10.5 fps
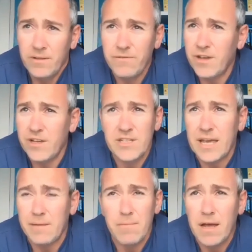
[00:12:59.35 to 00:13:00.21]
first
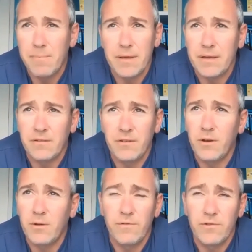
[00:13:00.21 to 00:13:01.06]
game might have been, you
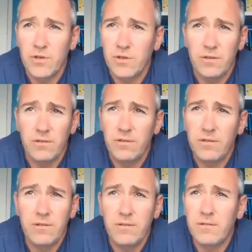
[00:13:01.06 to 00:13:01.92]
know, all of a sudden
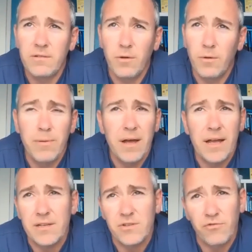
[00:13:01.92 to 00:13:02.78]

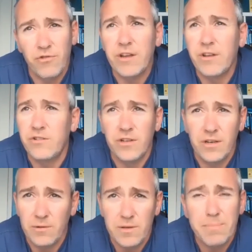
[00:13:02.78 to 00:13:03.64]
umpires triggered you and
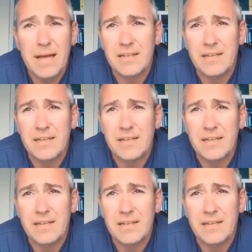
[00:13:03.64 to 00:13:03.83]
it was a bad